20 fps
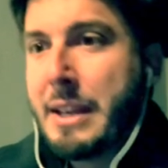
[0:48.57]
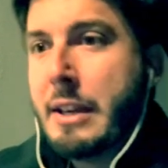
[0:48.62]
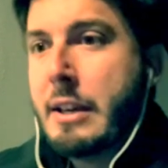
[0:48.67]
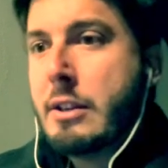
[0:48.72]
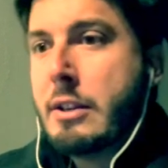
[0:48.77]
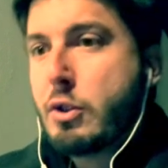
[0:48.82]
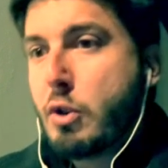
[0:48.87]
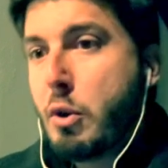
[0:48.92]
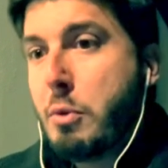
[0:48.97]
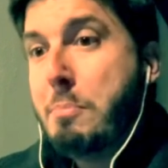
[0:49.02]

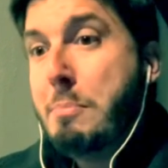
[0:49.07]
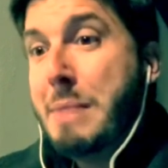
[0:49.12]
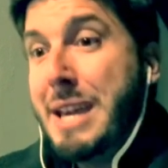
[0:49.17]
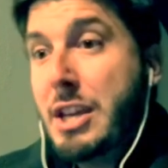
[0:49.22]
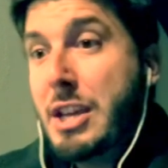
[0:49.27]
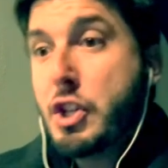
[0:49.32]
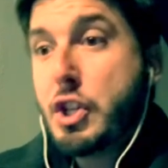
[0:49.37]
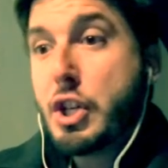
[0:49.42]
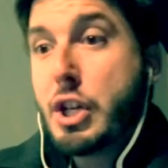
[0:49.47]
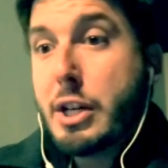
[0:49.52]
So make
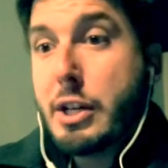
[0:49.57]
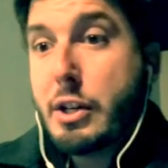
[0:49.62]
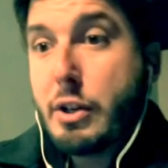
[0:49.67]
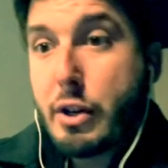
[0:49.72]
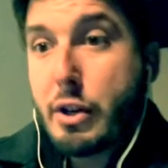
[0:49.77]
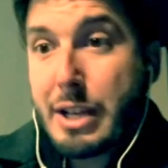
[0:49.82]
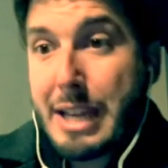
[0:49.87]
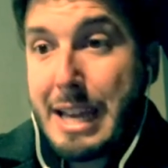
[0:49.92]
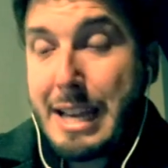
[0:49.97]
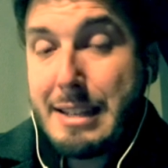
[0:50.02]
sure your
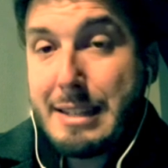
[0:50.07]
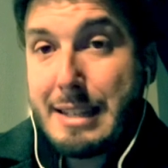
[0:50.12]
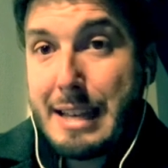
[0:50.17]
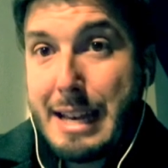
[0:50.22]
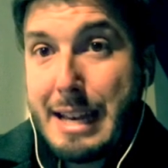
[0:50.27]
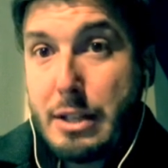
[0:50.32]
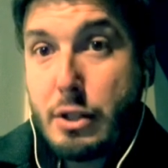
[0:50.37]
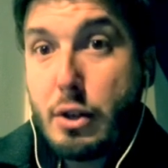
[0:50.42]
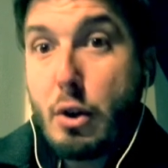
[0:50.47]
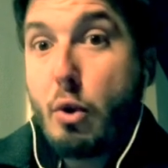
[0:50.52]
case
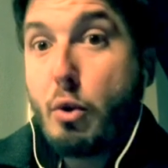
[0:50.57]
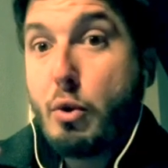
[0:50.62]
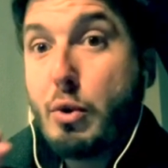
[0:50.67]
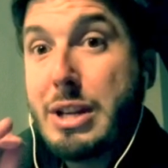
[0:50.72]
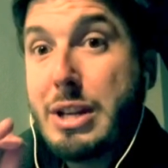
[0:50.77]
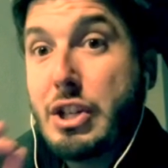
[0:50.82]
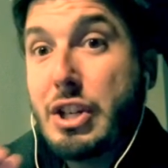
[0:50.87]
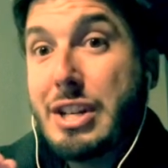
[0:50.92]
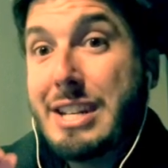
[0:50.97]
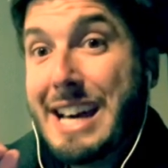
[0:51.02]
has
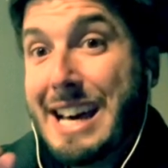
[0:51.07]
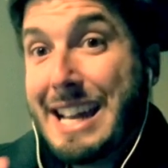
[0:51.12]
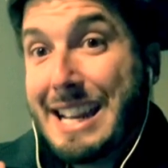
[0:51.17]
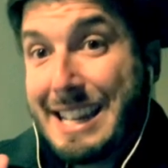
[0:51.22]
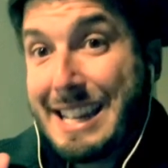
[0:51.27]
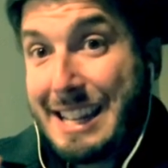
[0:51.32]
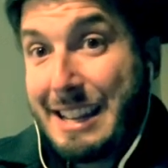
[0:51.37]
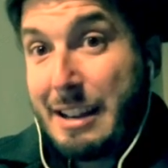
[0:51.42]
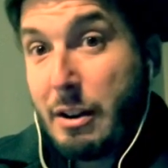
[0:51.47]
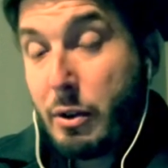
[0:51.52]

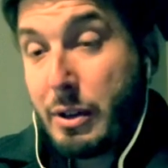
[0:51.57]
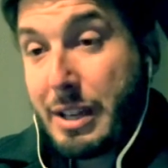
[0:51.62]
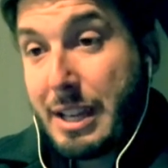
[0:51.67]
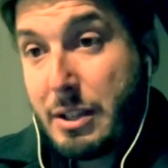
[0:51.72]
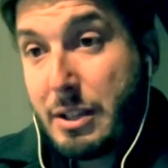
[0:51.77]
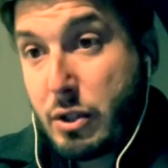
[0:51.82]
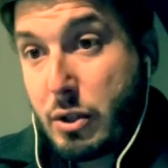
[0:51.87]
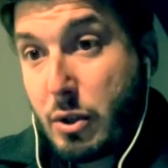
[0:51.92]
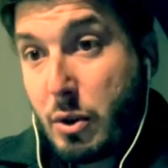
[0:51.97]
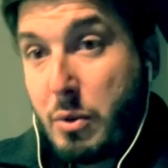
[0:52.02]
originality, okay?
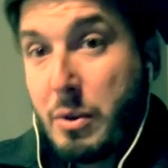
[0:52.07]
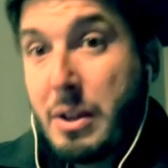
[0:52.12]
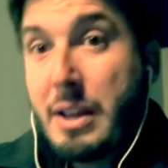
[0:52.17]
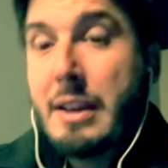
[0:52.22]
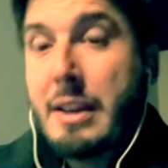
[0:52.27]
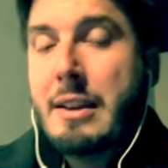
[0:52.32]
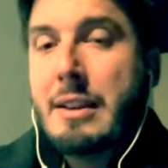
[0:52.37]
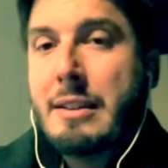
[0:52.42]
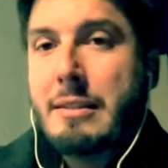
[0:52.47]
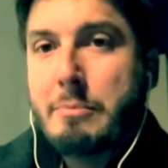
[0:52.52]
So
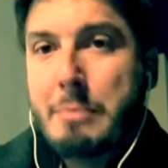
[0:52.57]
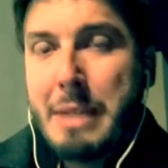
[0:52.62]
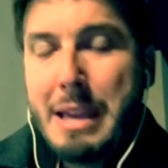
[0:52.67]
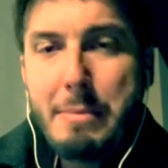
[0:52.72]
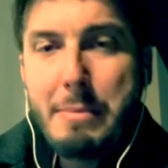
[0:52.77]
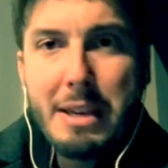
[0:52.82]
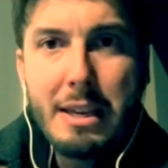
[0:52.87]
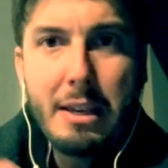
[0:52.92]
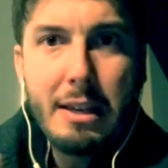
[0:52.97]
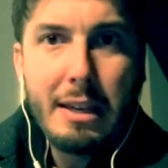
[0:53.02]

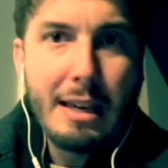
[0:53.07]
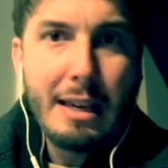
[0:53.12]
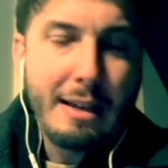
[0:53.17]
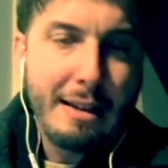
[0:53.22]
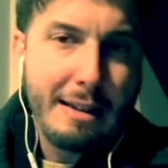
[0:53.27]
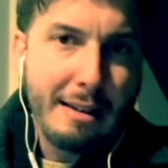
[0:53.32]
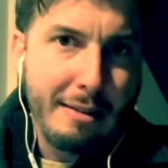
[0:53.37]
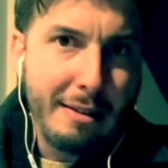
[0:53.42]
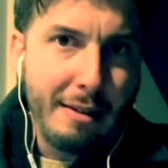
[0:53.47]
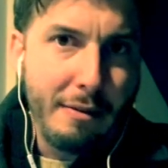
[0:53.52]
maybe
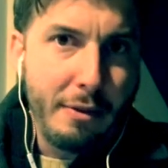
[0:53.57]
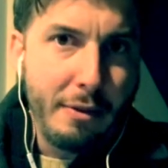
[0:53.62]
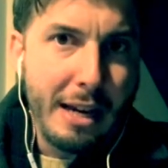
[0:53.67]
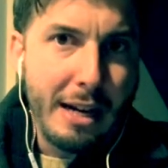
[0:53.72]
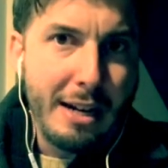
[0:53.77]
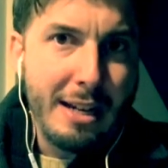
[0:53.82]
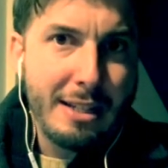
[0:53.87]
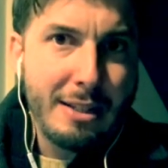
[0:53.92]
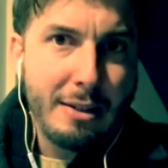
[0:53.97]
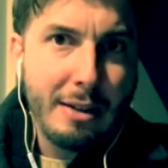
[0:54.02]
if there
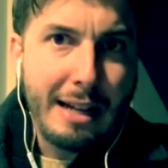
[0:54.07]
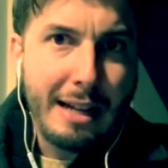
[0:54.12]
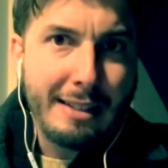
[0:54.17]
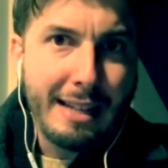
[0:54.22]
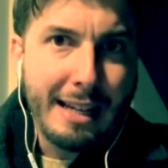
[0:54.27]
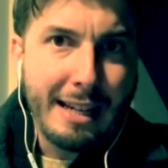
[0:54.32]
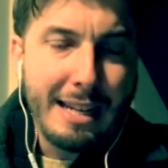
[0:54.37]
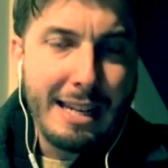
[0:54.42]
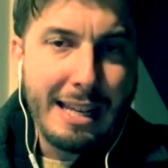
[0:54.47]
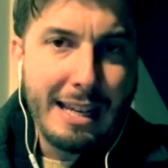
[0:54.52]
is a
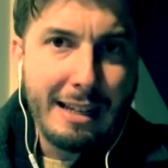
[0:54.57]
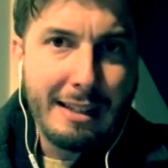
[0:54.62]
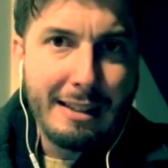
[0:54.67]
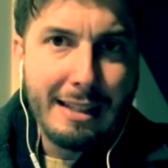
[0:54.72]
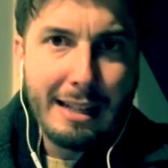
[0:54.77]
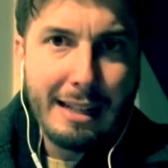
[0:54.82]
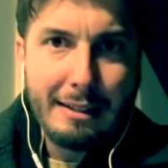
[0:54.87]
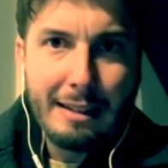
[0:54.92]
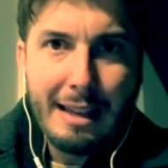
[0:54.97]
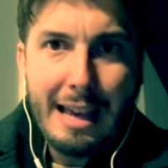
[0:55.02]
technique
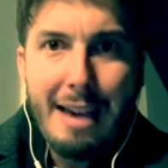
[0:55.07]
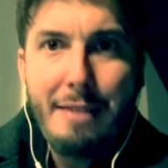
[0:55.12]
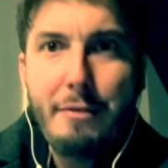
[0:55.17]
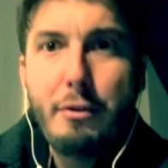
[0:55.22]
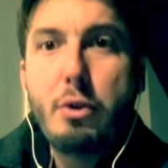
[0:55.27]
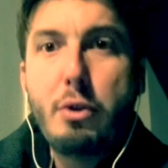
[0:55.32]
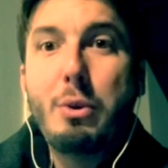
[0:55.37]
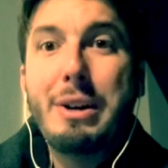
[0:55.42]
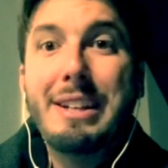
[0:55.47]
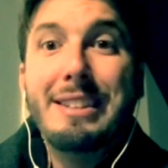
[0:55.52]
that
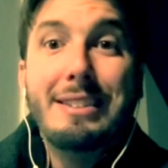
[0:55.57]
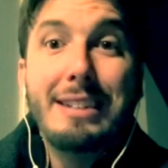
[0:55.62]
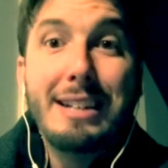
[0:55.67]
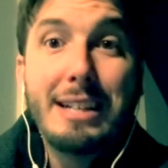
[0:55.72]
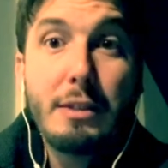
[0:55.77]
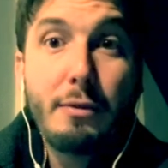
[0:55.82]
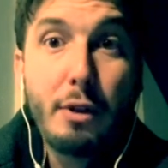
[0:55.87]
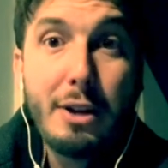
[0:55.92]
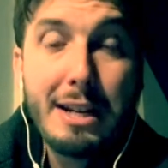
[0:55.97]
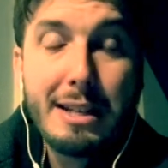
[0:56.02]
everyone does,
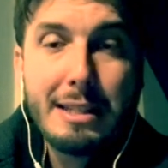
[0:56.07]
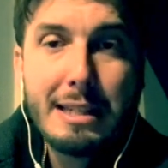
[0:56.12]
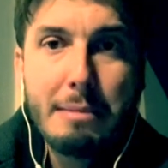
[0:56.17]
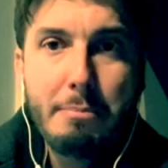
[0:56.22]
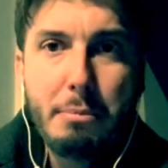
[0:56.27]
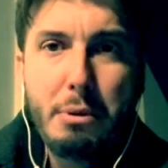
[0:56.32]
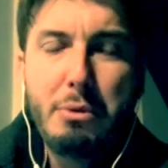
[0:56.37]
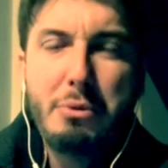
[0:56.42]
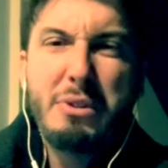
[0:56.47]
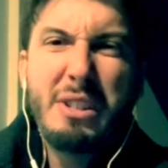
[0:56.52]
for
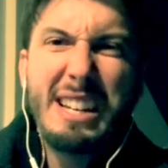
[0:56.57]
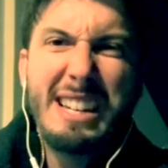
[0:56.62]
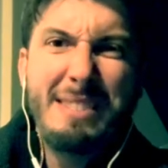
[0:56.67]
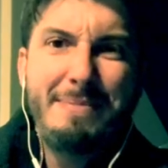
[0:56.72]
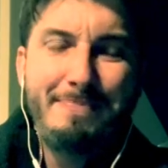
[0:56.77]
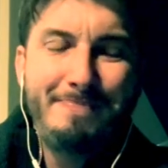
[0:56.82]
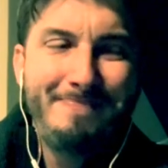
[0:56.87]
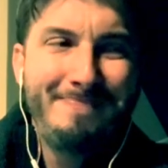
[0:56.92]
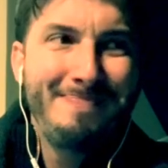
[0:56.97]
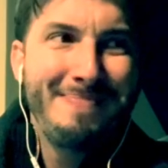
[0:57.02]
example, then,
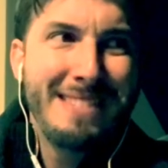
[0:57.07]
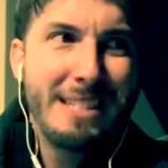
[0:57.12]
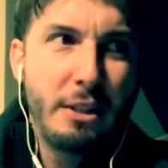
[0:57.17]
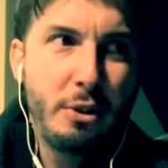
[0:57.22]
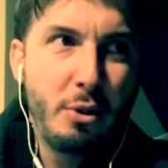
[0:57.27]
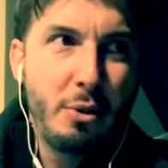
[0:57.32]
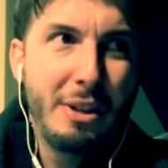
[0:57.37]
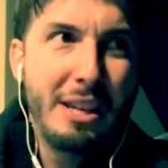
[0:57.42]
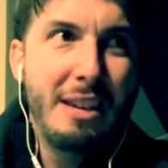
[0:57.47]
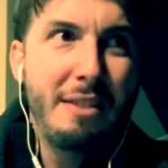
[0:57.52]

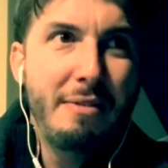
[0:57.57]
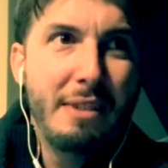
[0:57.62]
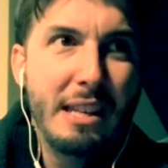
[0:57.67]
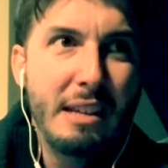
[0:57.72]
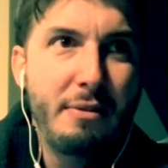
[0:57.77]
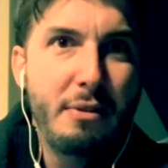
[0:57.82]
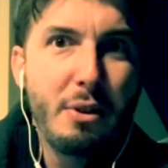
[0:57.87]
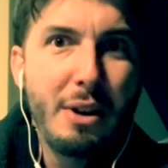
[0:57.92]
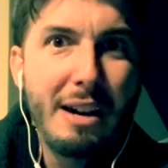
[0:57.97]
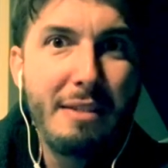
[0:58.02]
even if
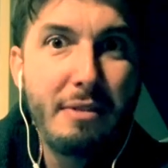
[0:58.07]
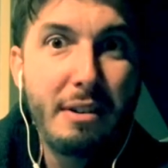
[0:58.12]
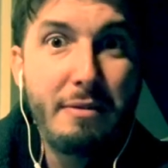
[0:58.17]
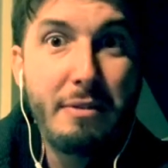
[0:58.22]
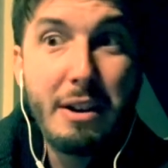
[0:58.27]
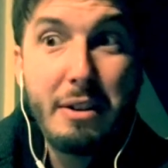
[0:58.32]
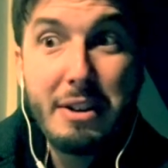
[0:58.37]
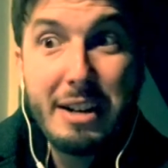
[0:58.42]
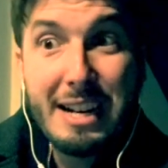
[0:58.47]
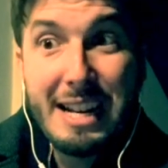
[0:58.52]
you have a
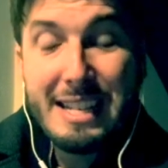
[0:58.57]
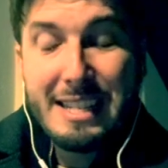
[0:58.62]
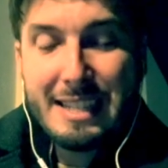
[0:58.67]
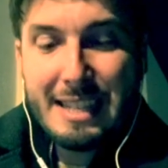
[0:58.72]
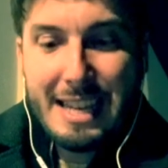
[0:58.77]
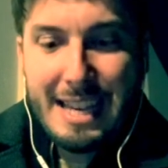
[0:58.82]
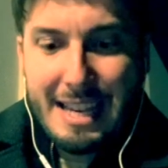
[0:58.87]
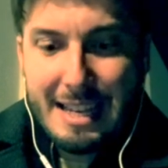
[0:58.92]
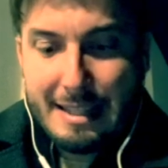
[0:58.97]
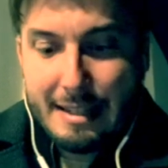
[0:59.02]
very nice
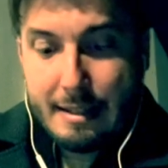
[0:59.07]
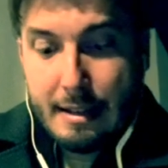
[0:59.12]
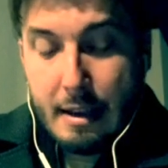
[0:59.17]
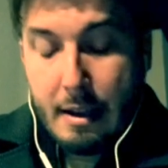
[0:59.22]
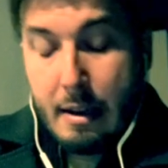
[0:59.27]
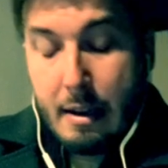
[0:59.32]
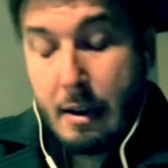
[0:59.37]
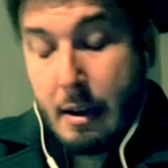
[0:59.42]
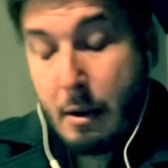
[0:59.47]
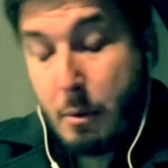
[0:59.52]
case,
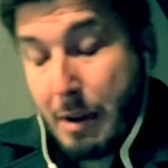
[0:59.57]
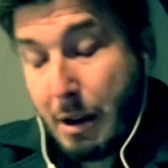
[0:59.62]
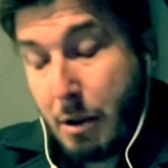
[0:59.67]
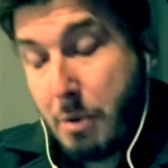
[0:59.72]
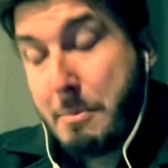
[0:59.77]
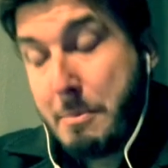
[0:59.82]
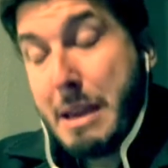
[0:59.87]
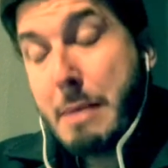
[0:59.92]
well, maybe